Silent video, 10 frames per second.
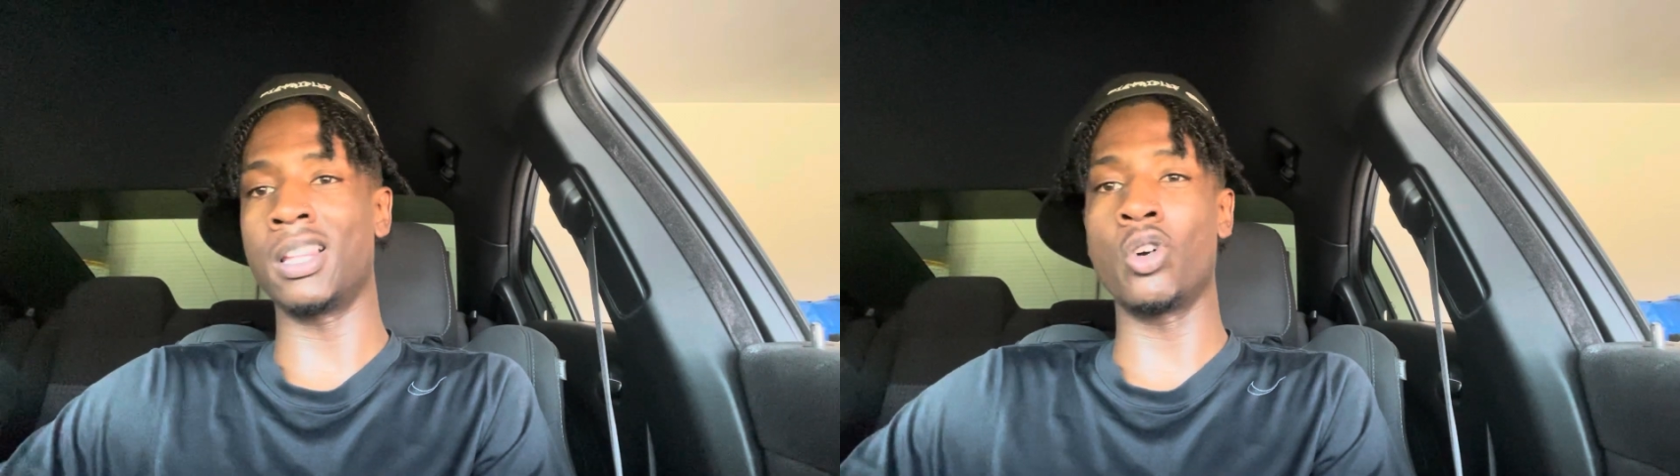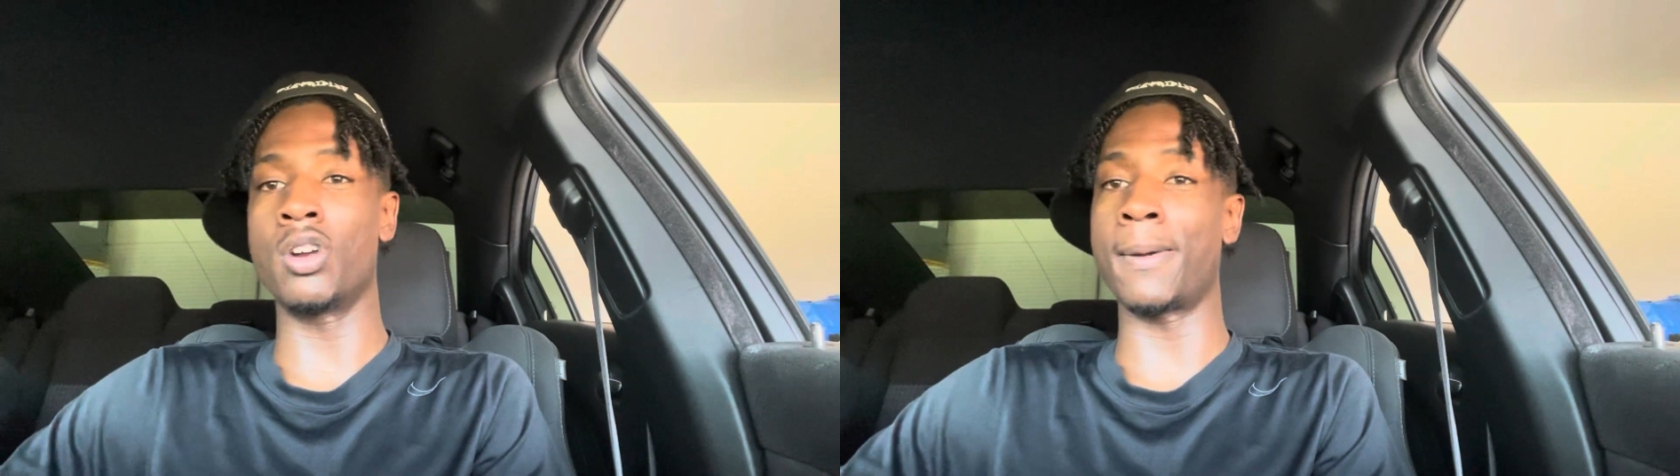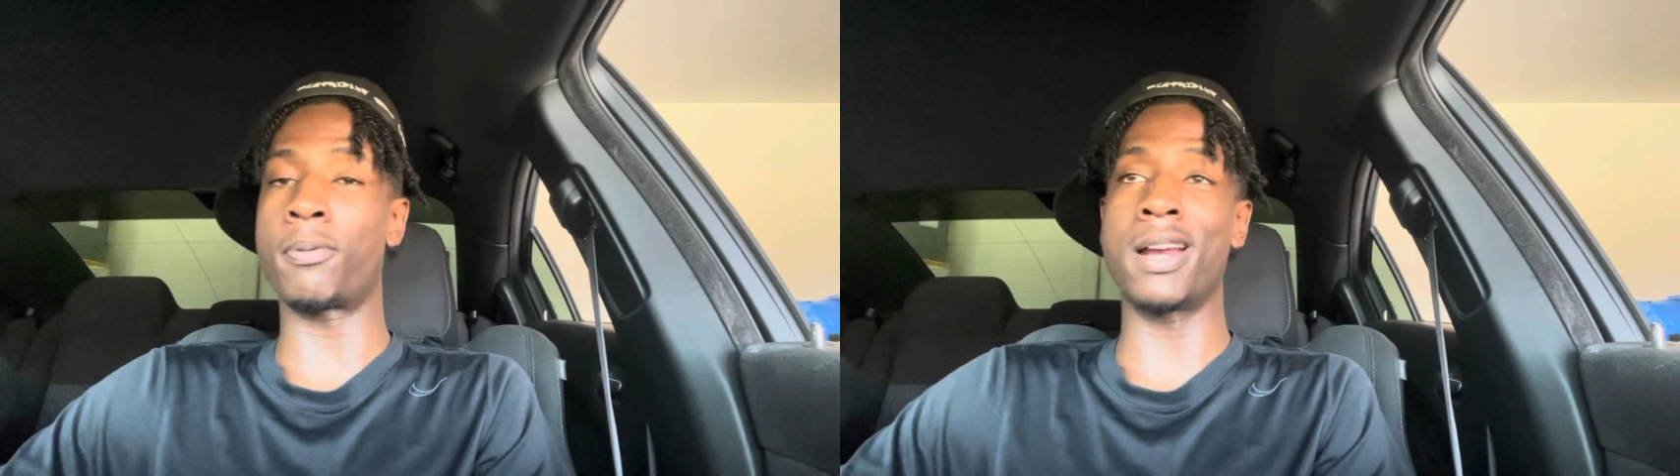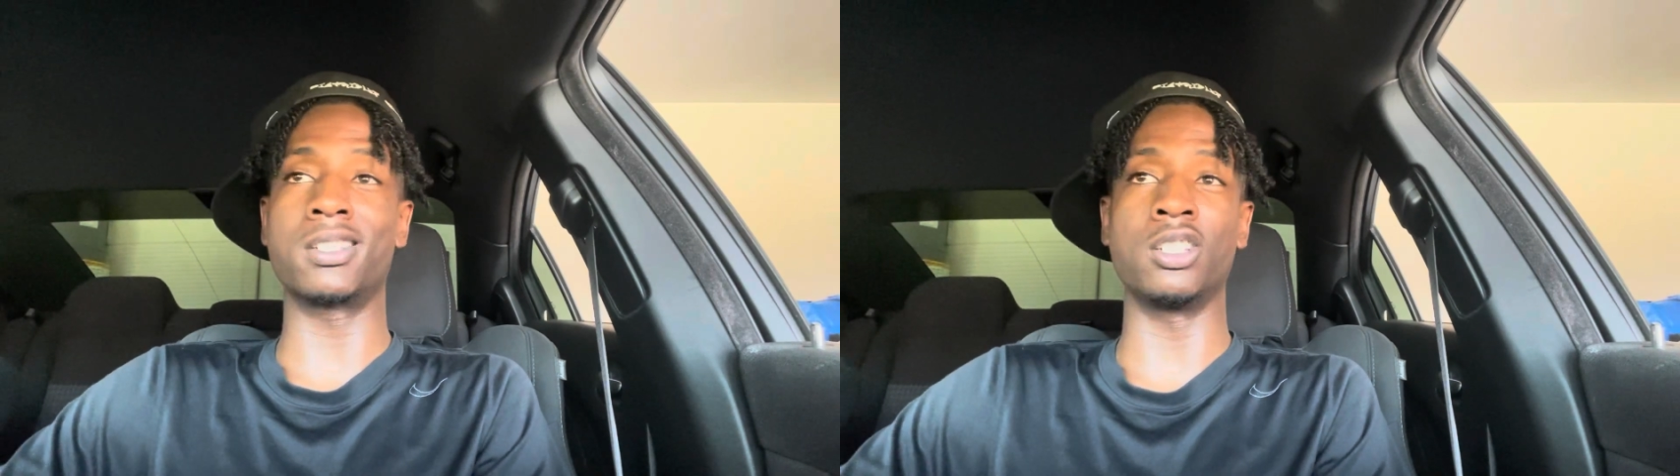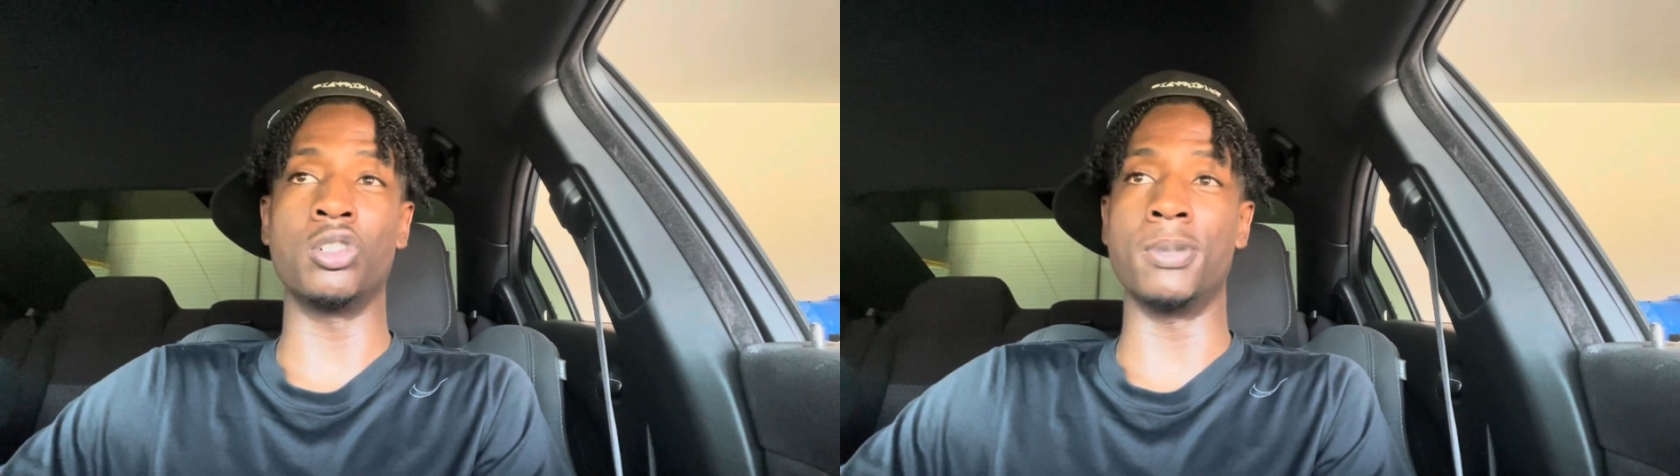lower that price a
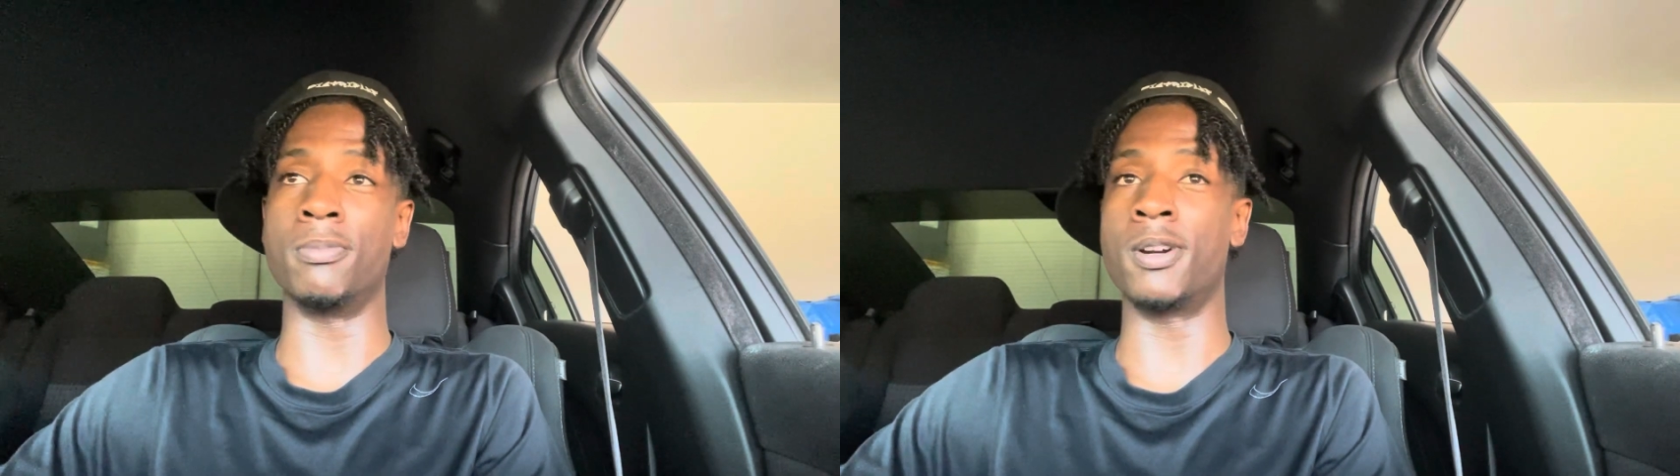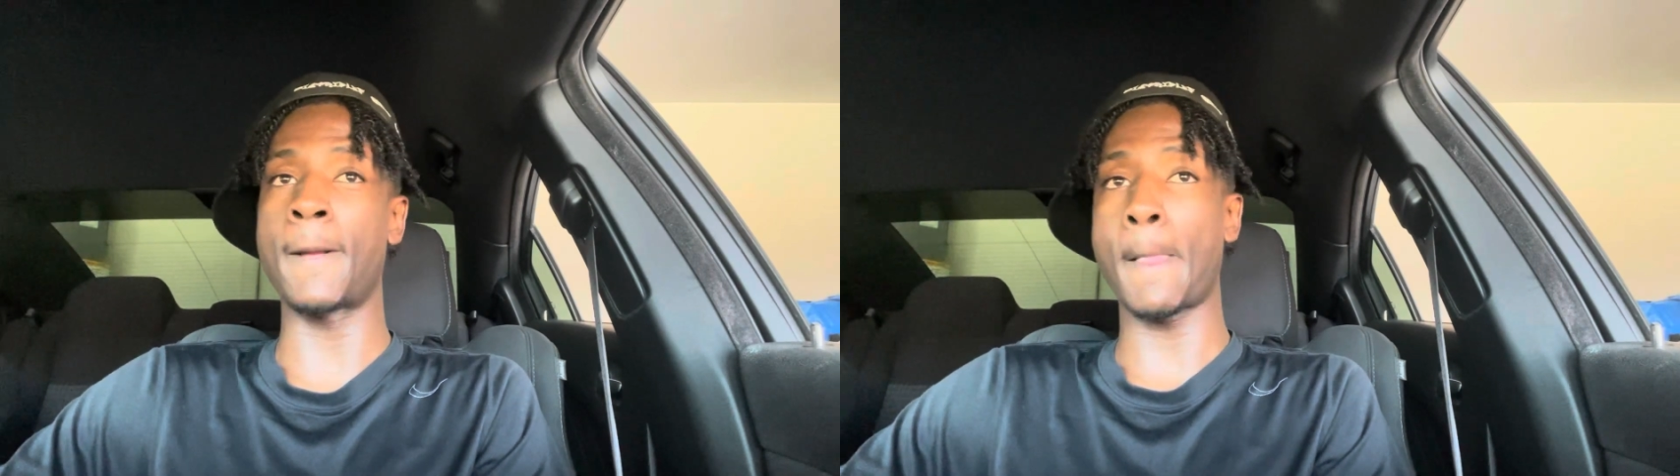little bit, bro.